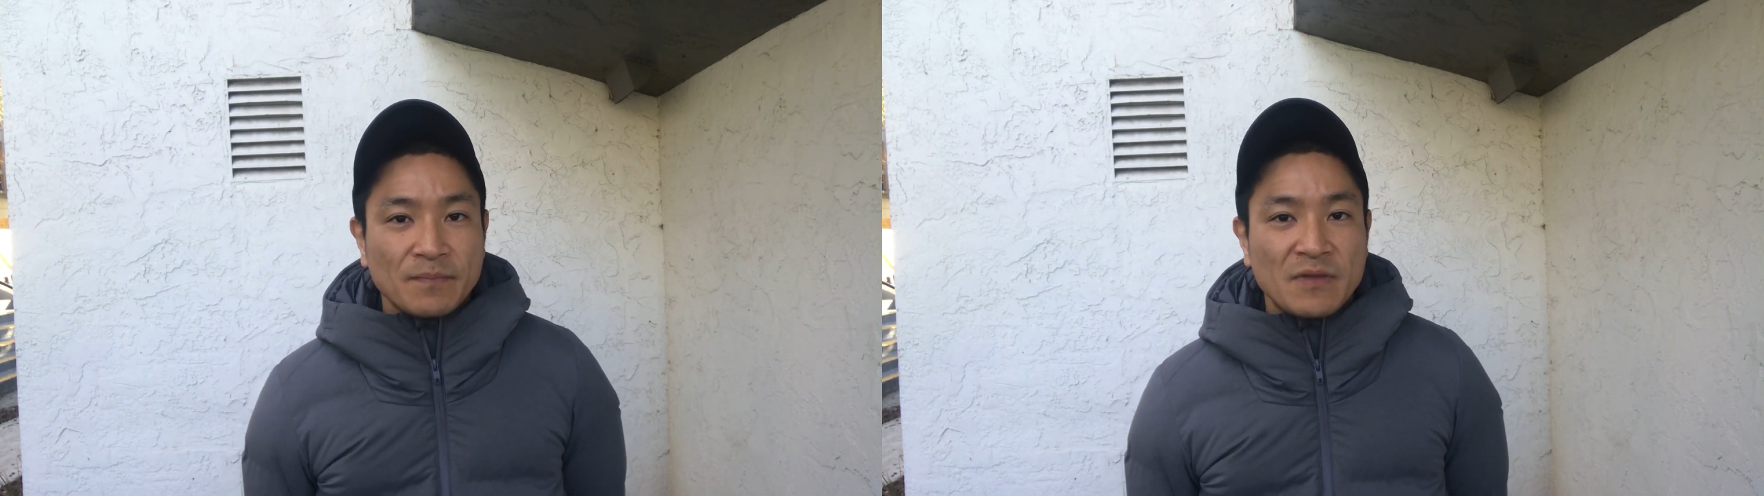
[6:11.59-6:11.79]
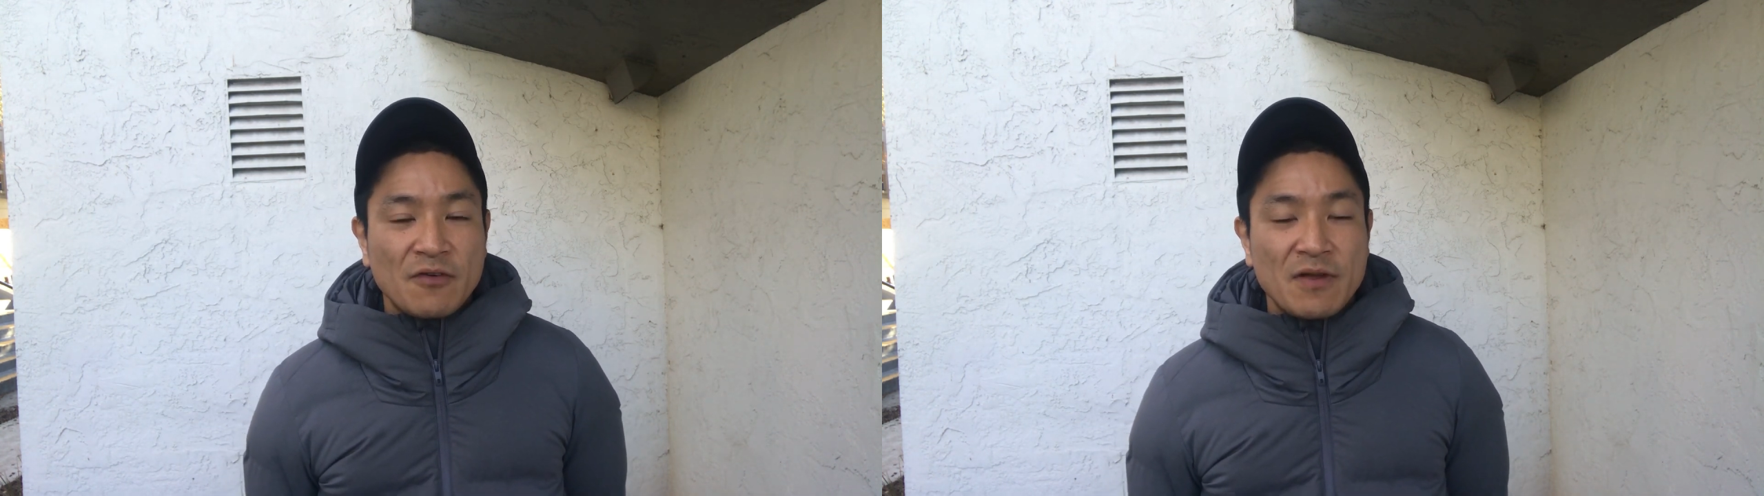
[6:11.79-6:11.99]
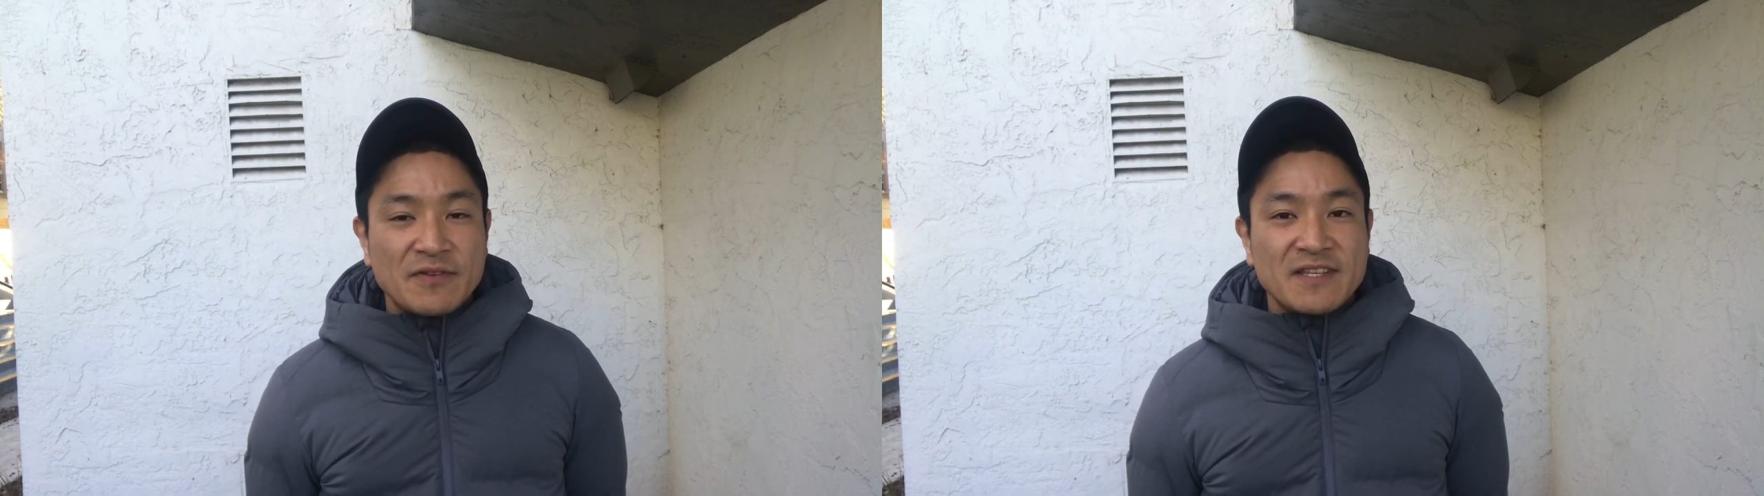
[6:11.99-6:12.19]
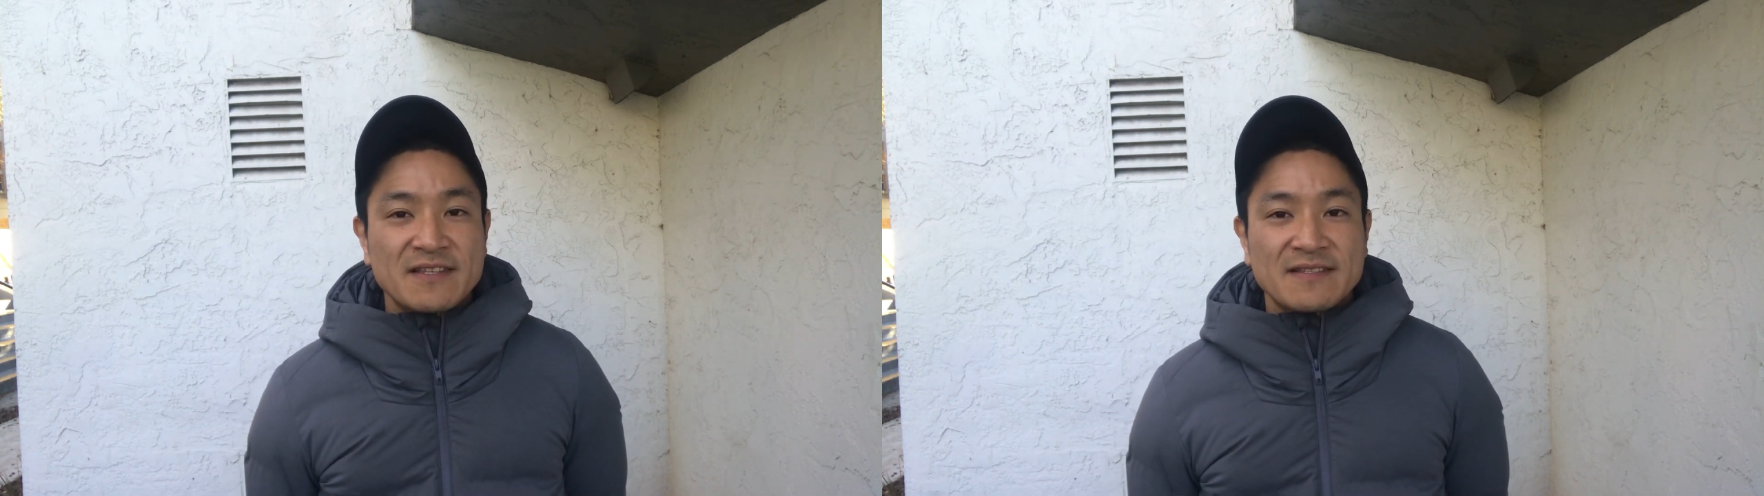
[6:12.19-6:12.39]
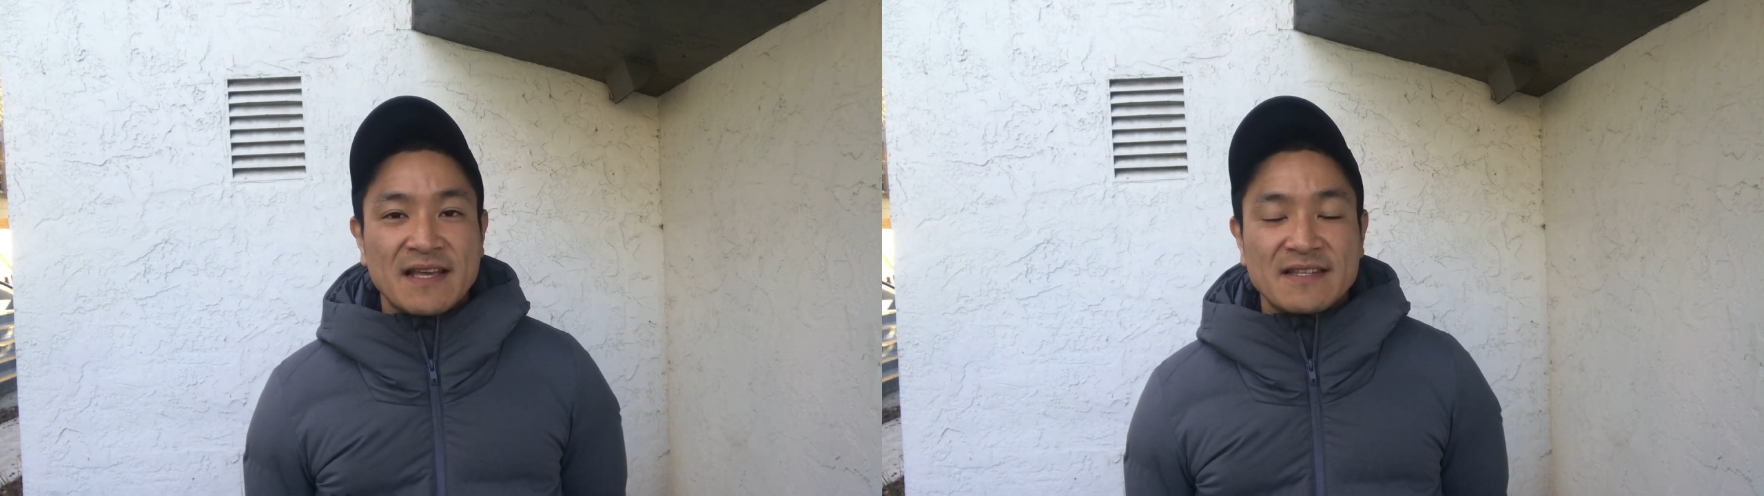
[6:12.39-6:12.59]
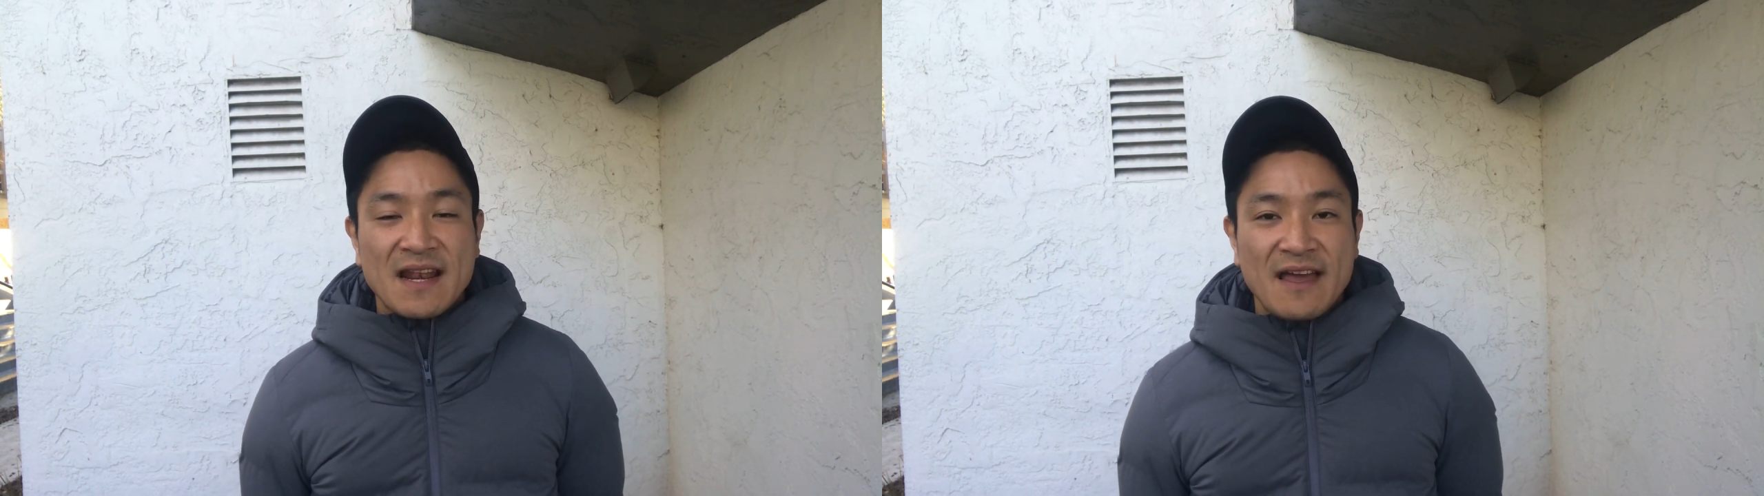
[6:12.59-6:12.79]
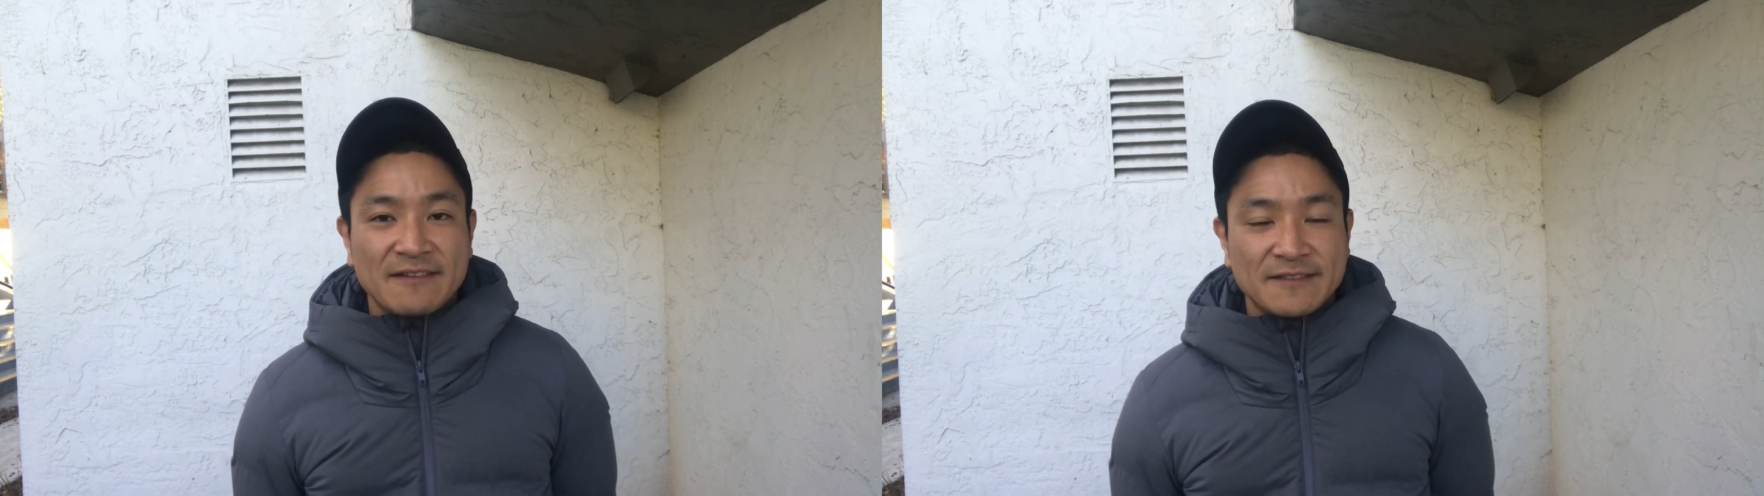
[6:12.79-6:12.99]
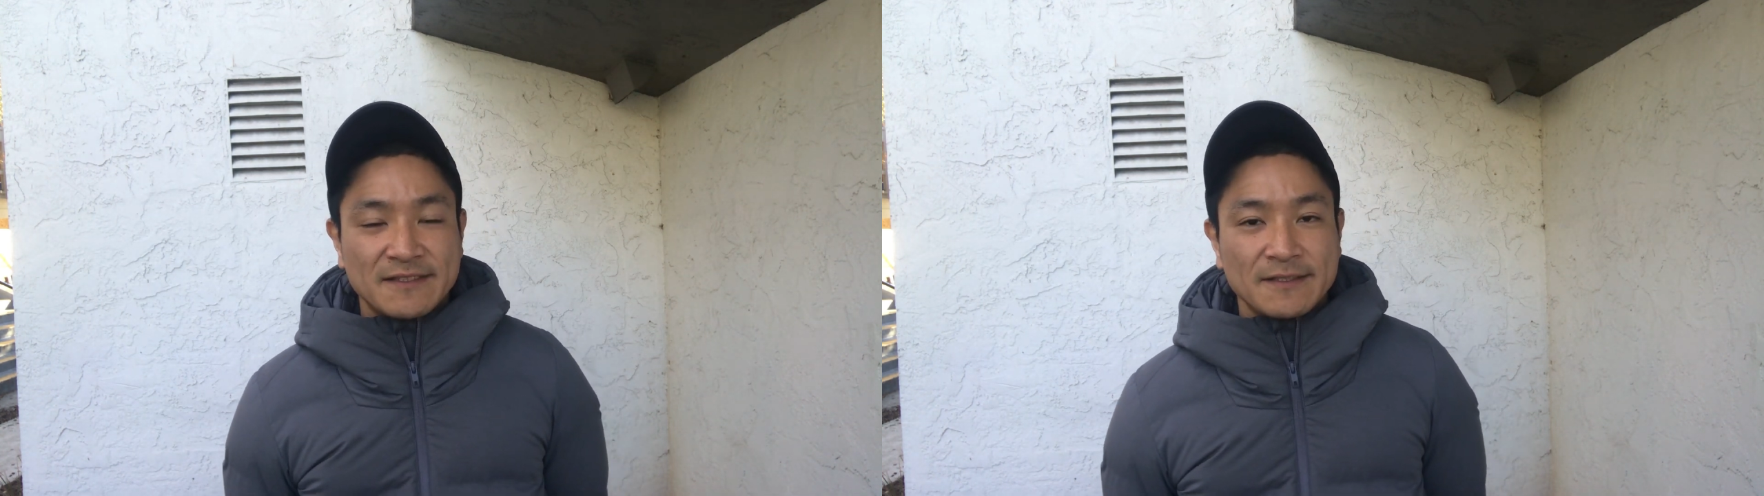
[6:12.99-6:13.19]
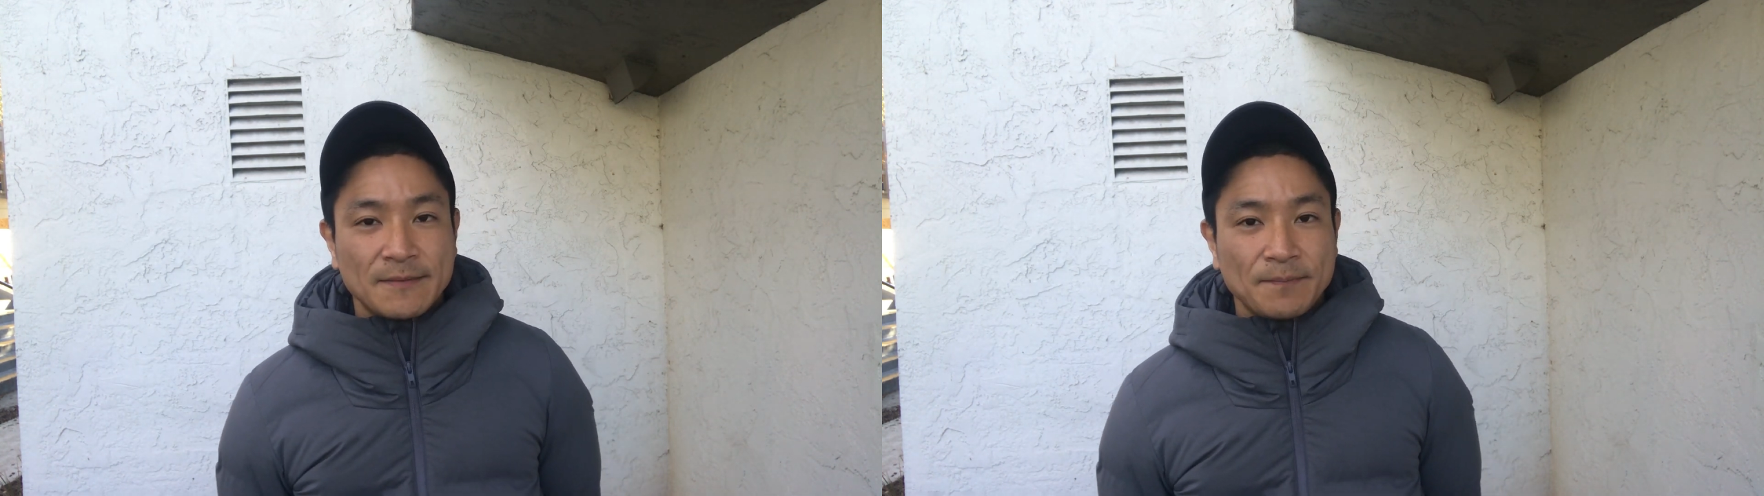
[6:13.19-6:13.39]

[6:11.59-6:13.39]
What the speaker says: that we will synthesize the lives.